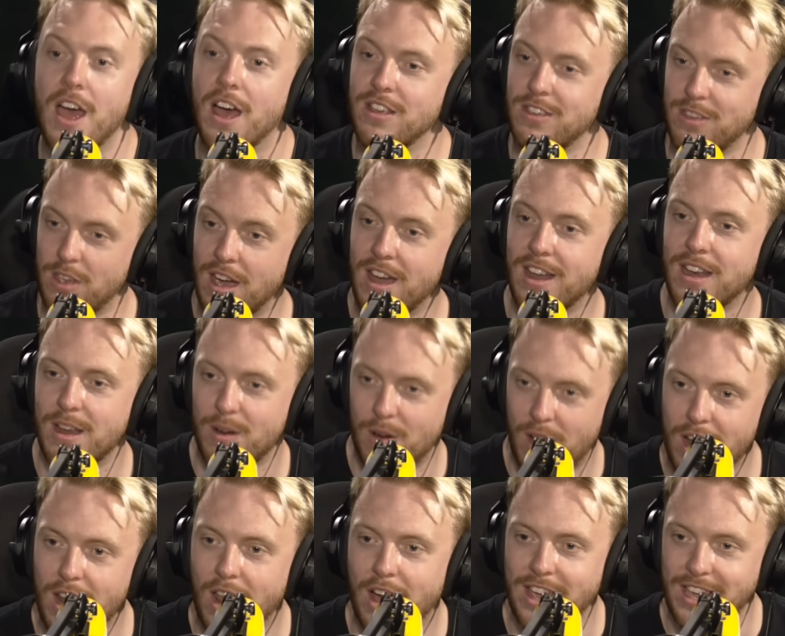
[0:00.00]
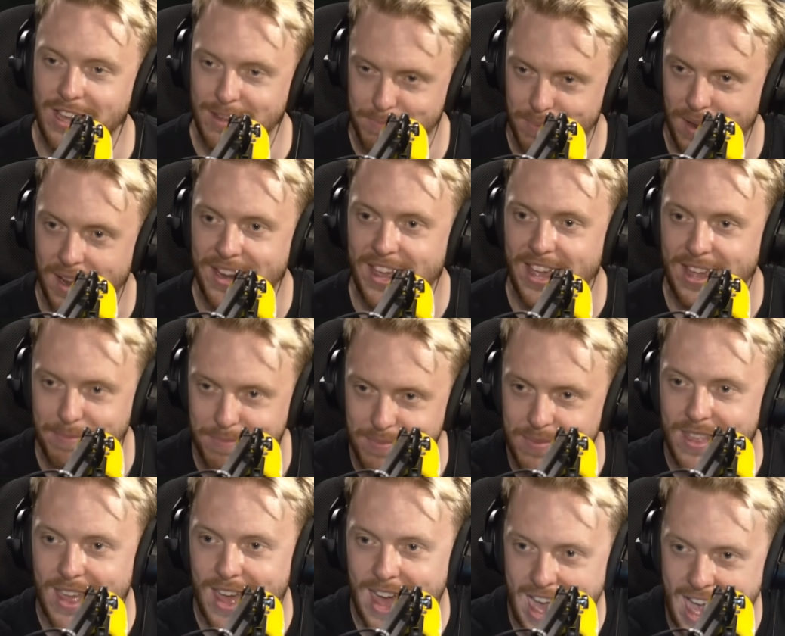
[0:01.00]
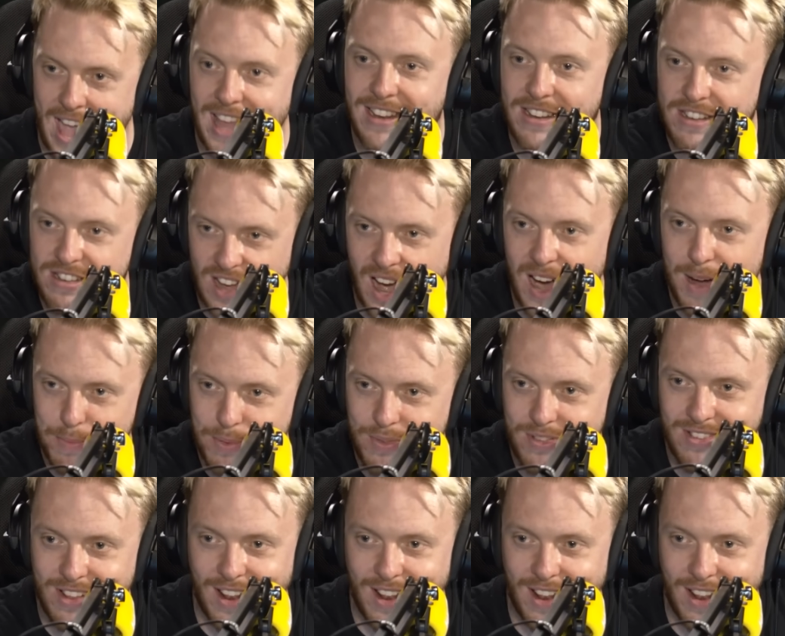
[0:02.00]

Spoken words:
Yeah, no, I like bloody N-Dubs.